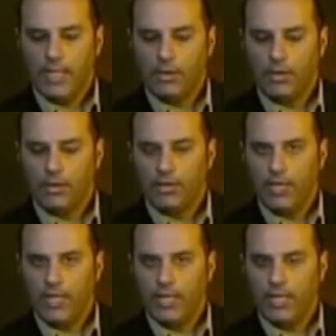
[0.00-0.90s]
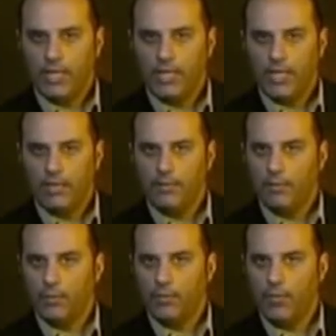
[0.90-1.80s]
and crossed their alien DNA
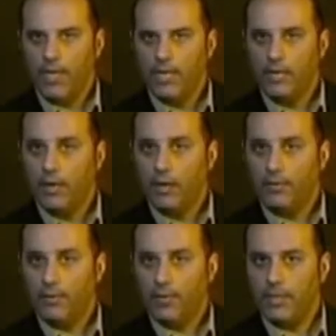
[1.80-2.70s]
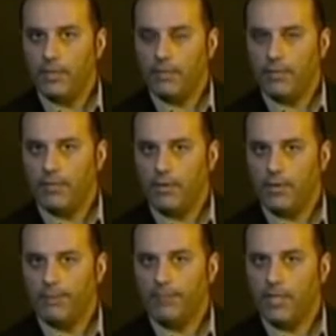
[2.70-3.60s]
with many of the species of the
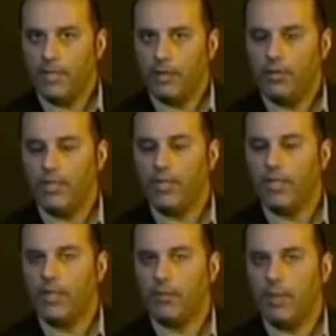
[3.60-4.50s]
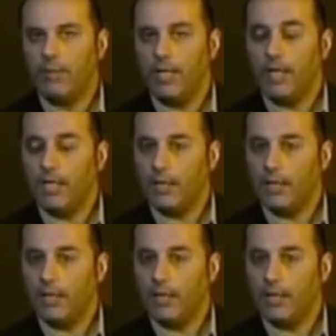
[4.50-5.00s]
fauna including the reptile.